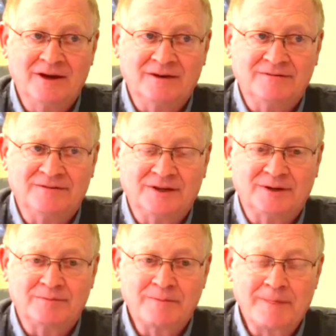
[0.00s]
of,
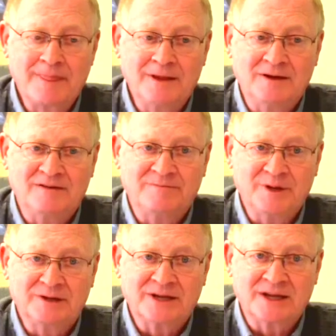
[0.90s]
uh, of
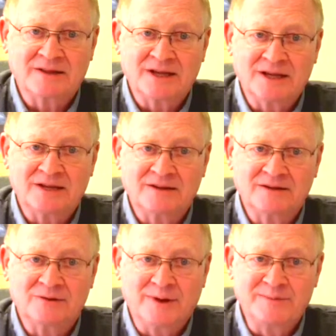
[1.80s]
building the
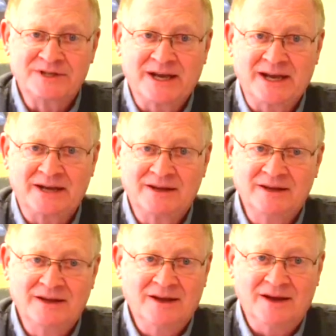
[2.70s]
the website.
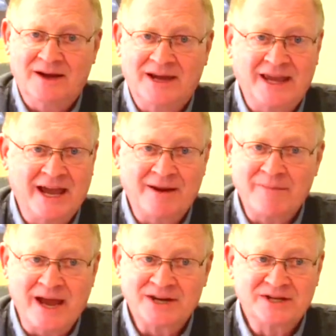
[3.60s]
I can't
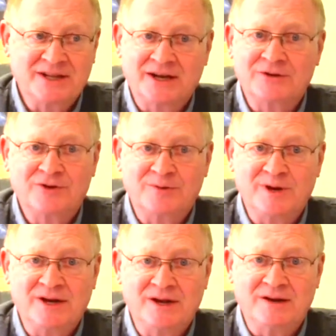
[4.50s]
imagine that it could
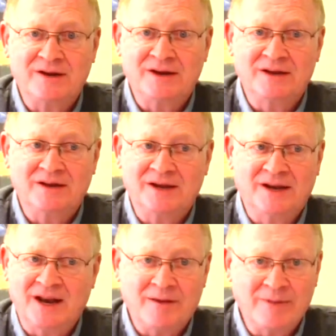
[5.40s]
be done in any